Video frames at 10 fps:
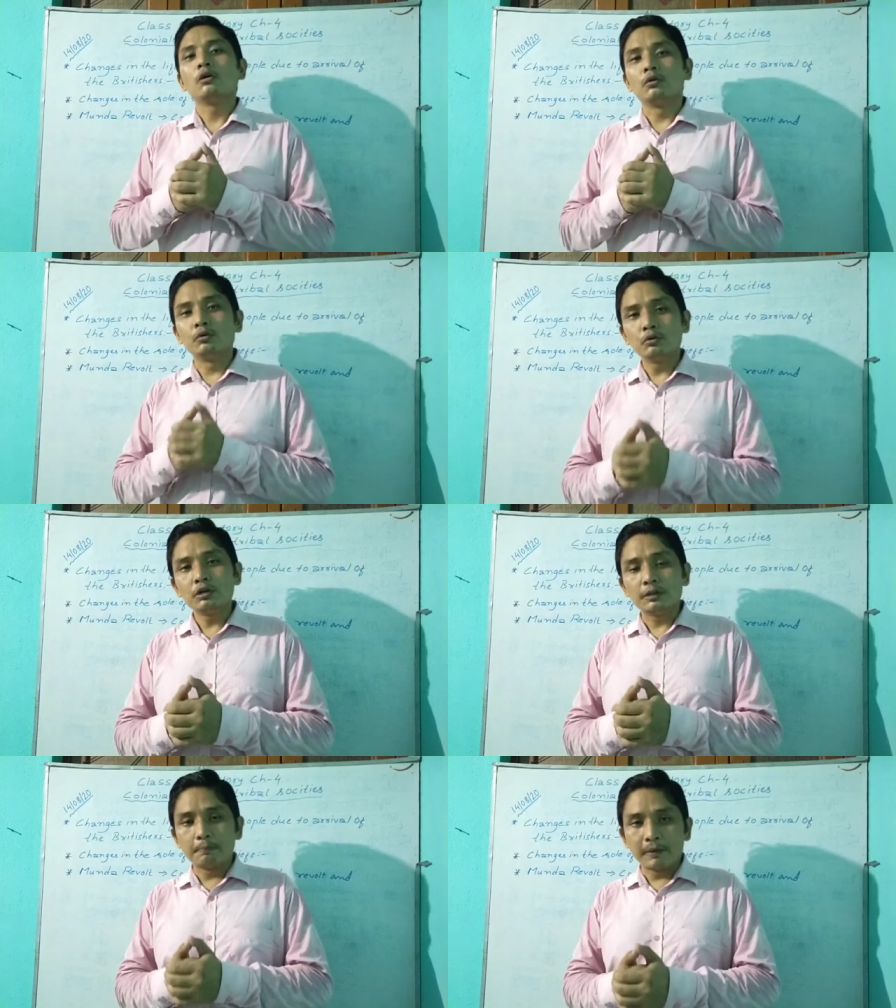who
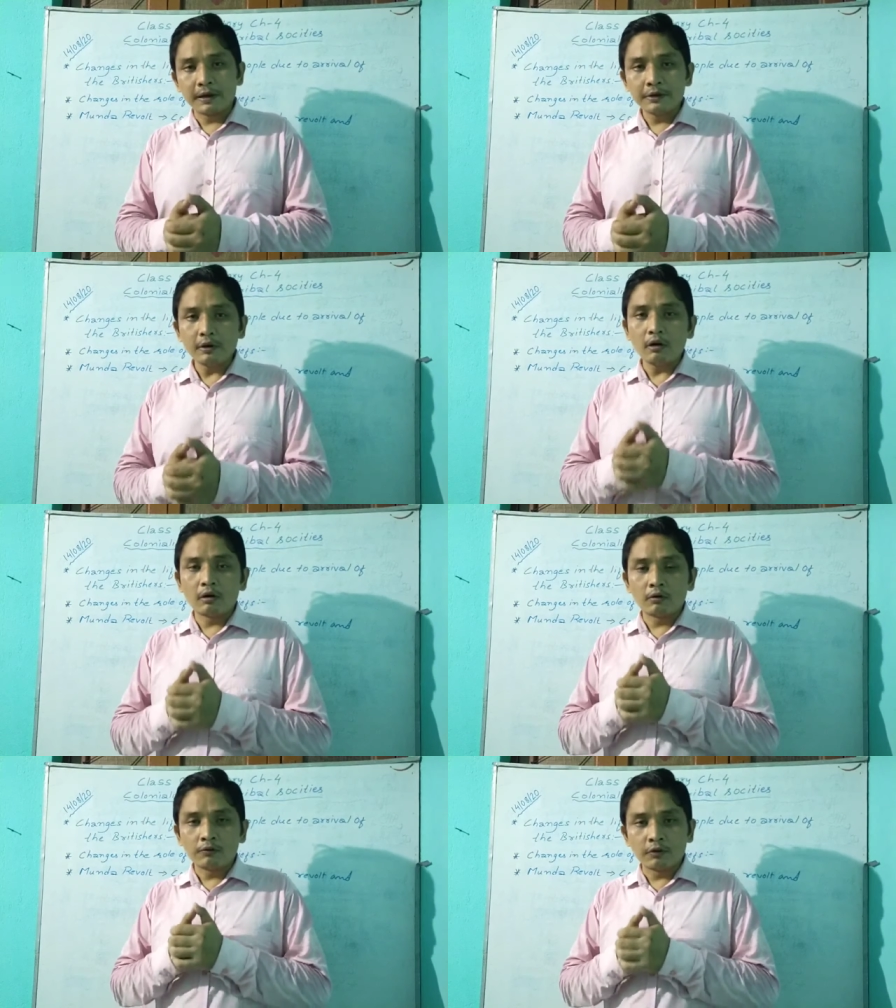depend
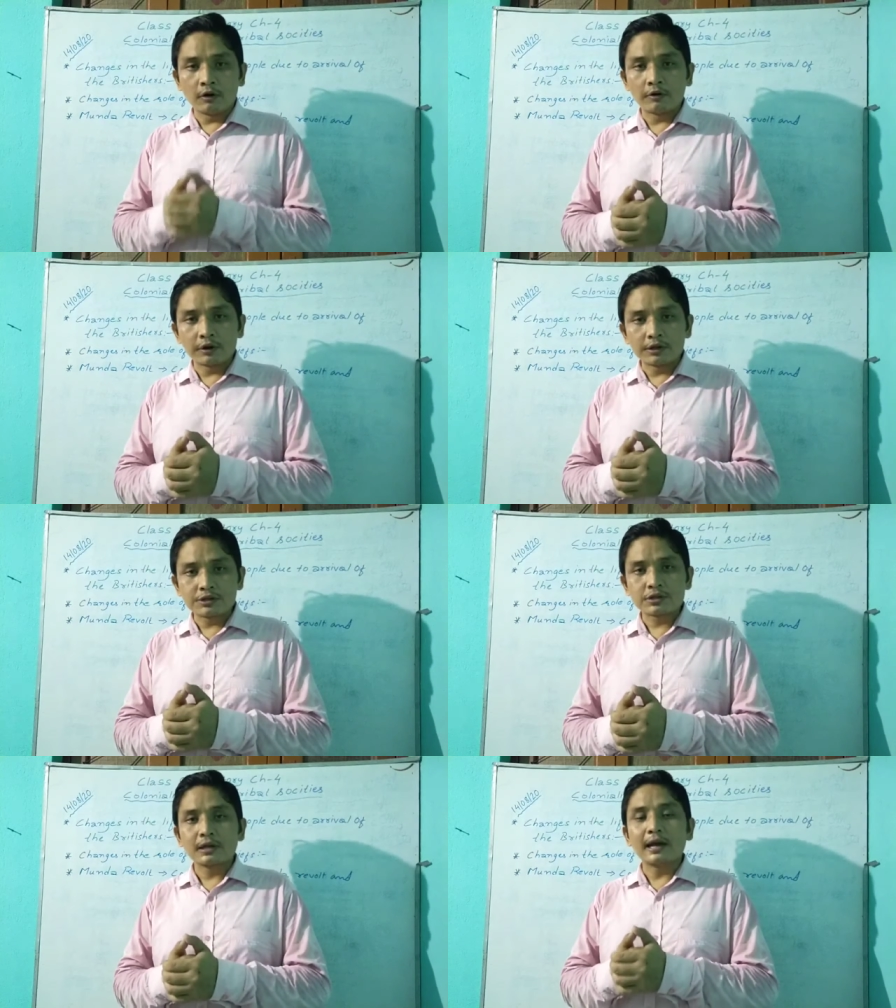on
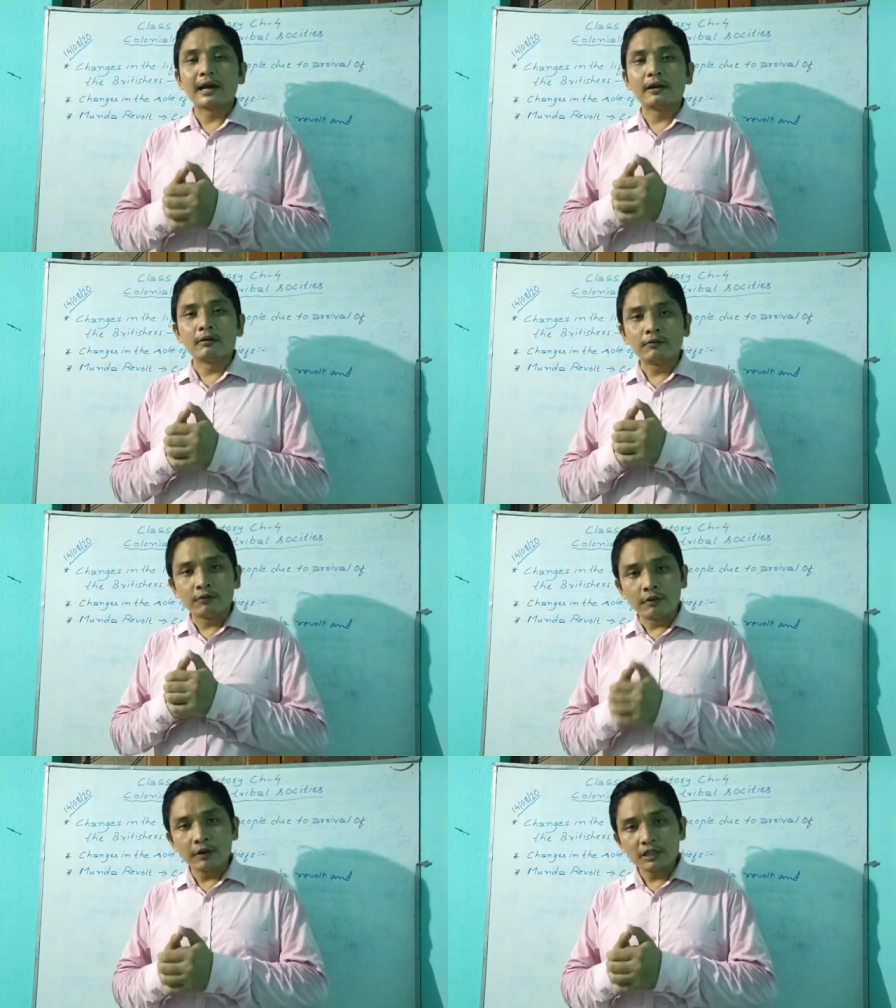forest and the
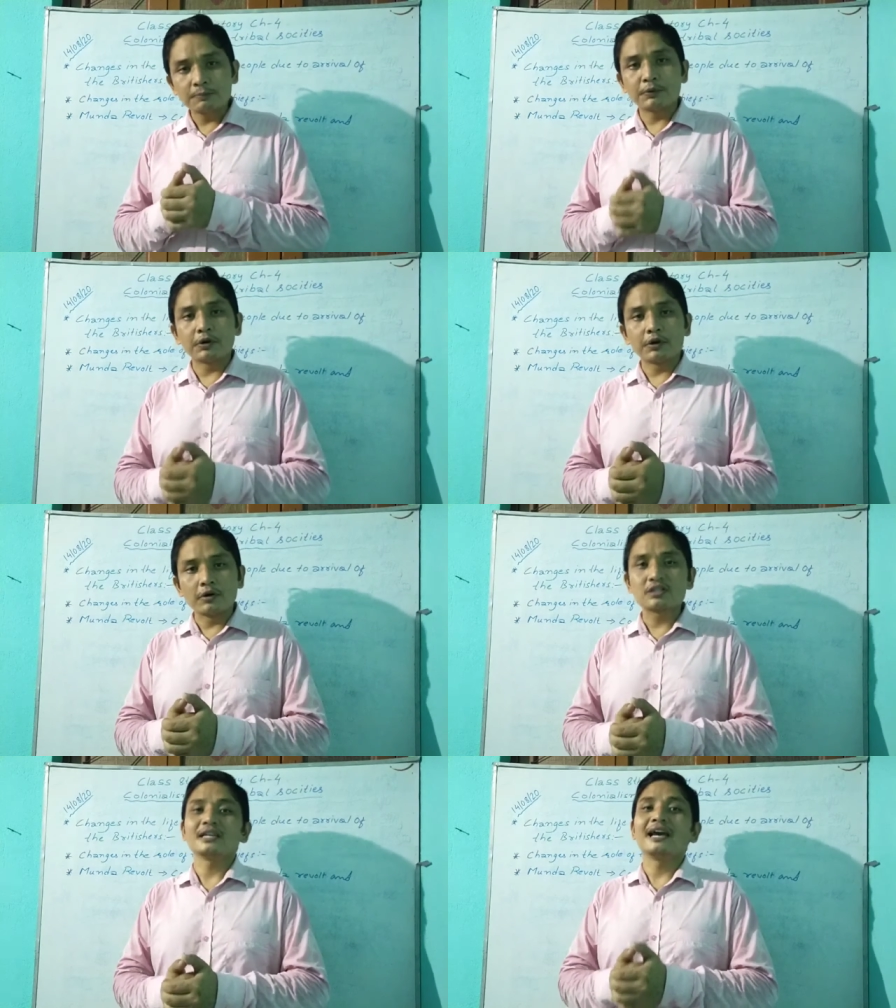forest
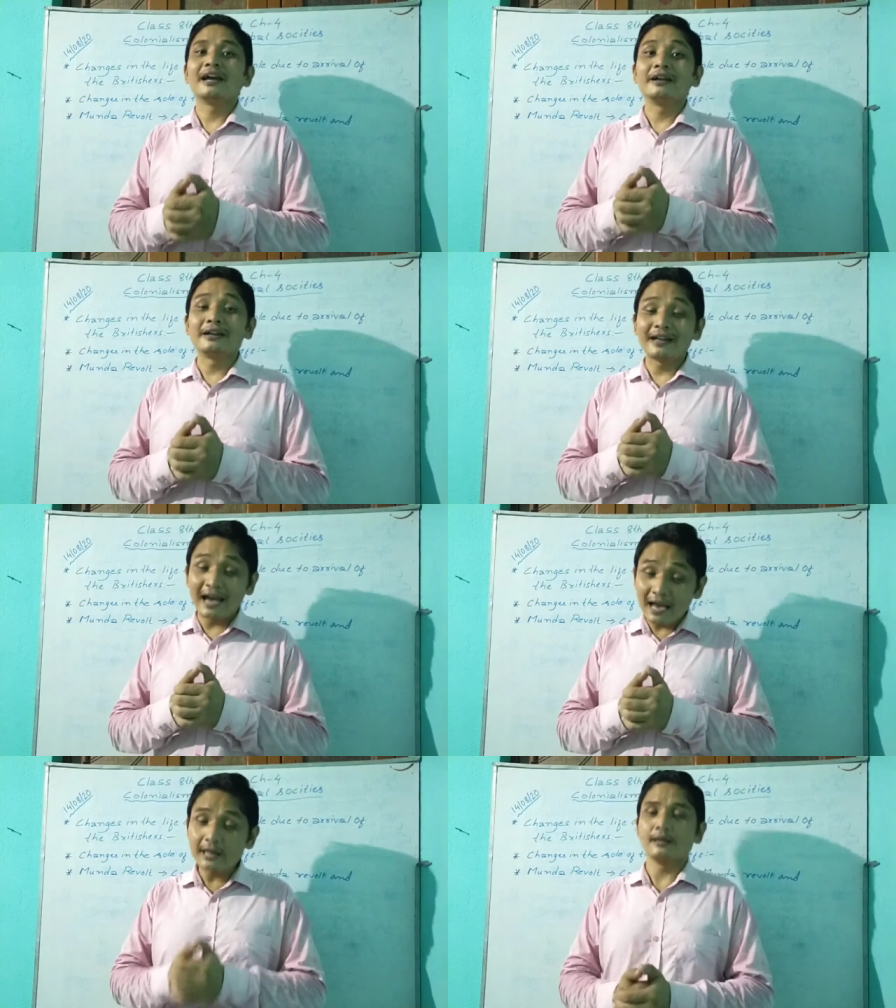products
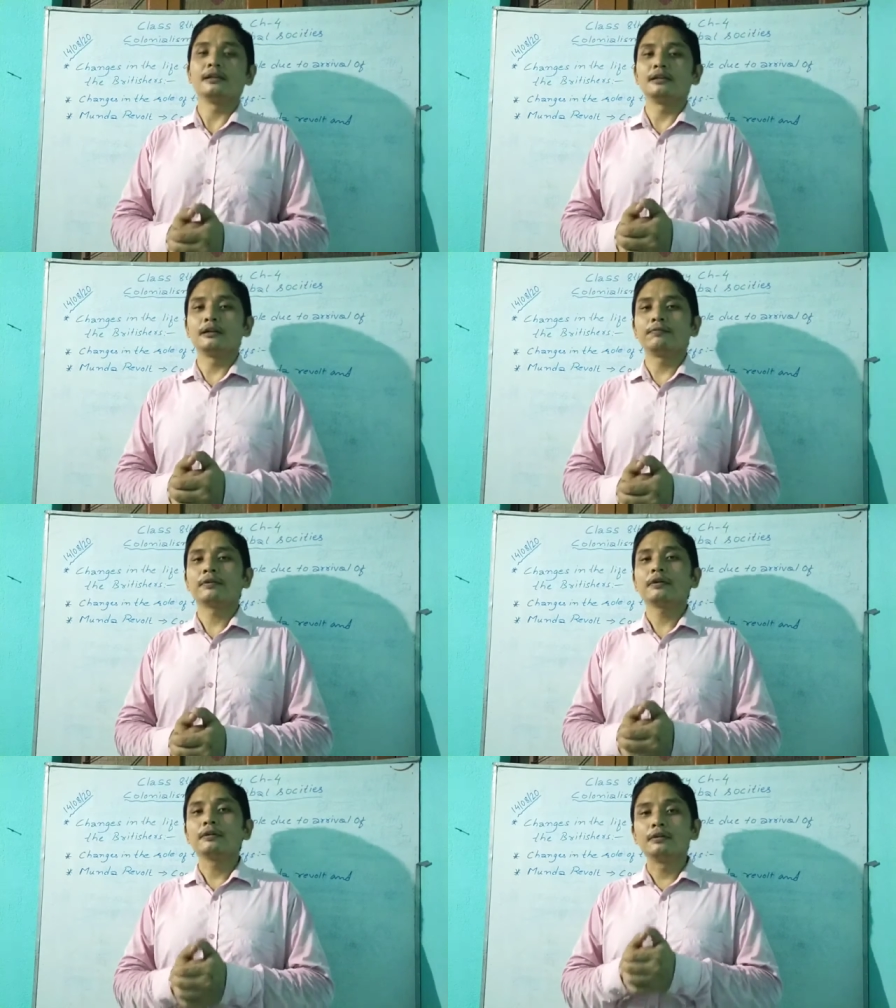entirely,
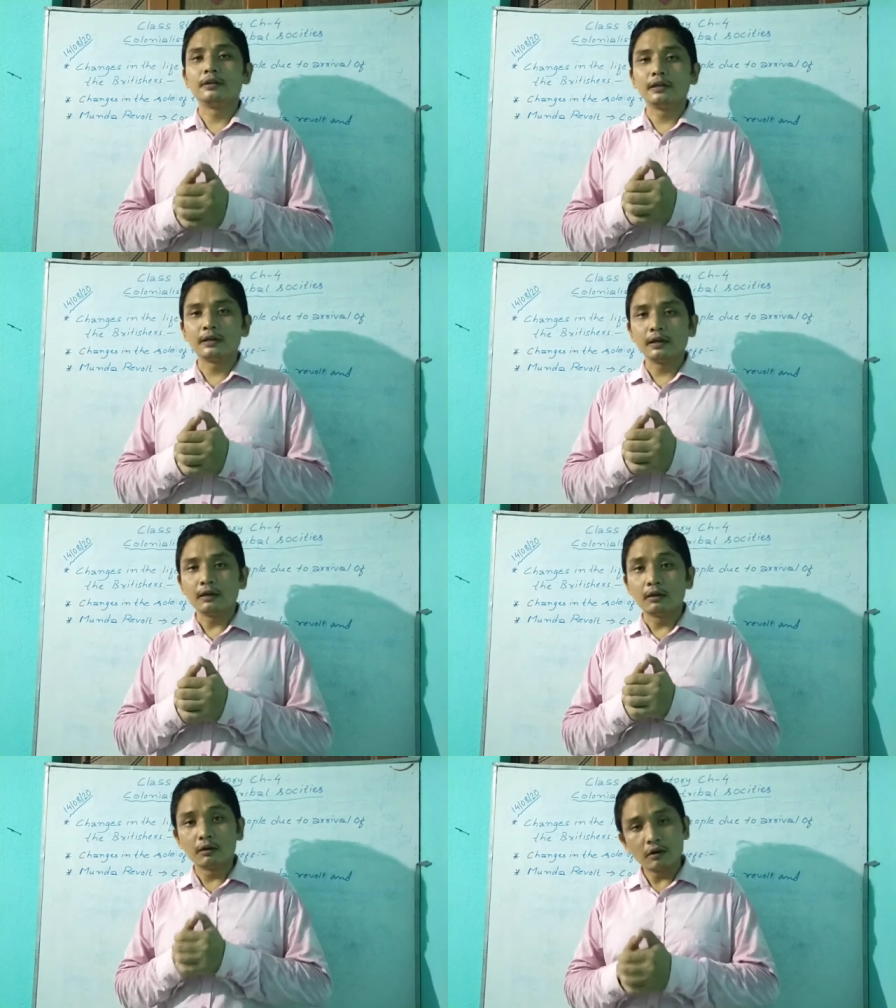
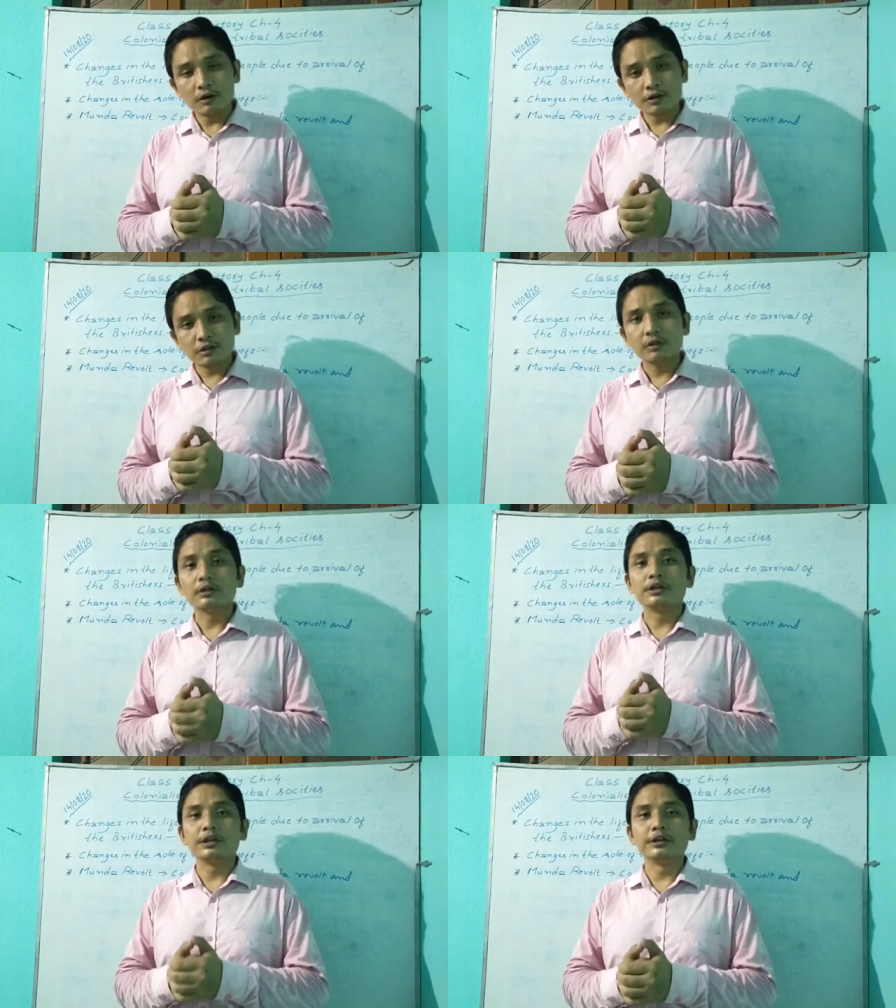they lost
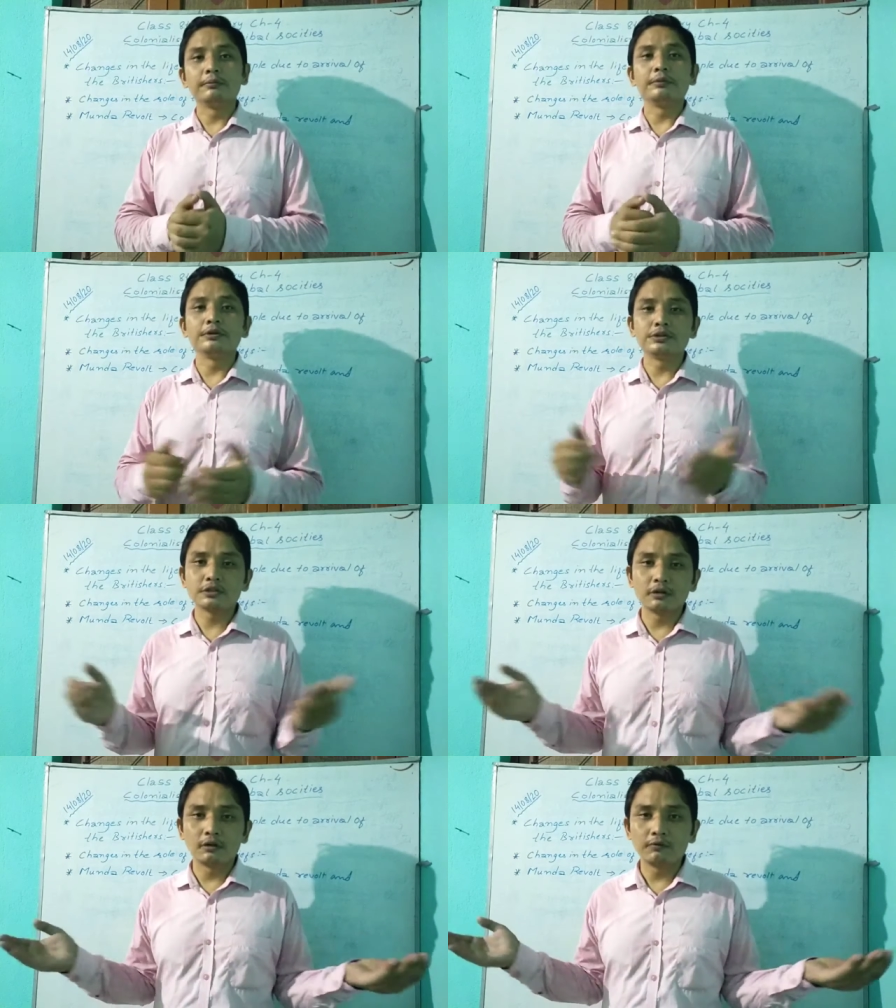their means
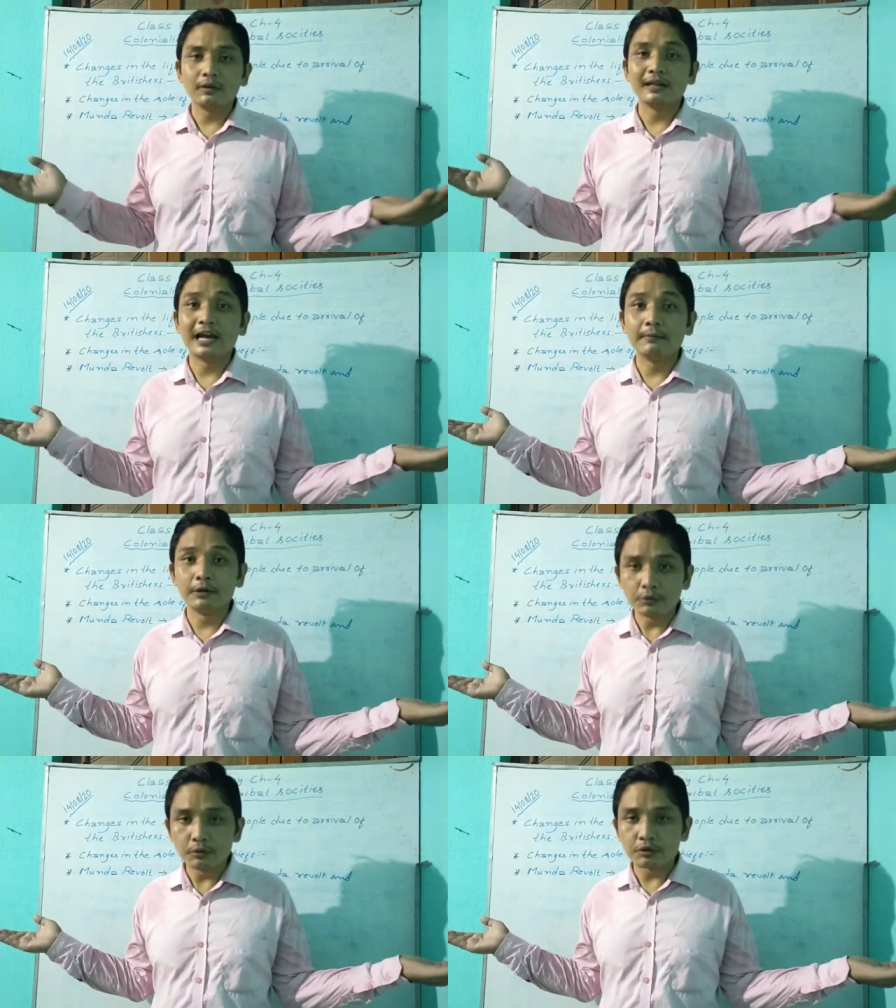of
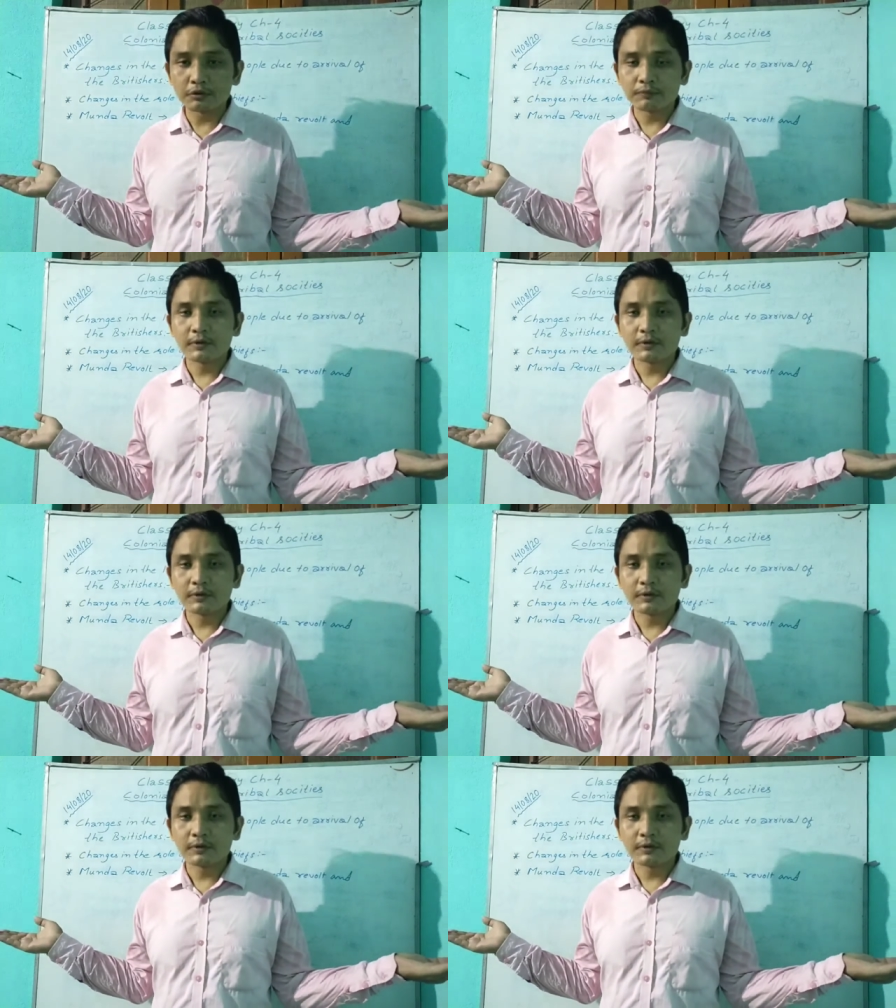livelihood.